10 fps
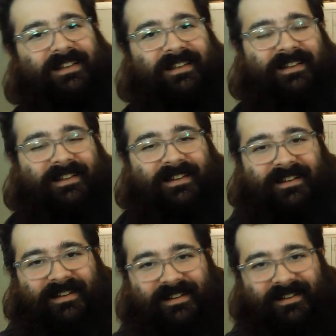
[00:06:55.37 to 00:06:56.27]

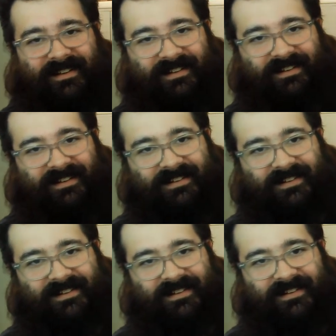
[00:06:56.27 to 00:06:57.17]

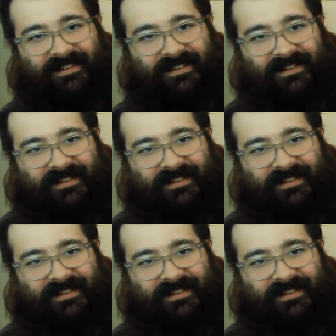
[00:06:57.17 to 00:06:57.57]
(no one is talking)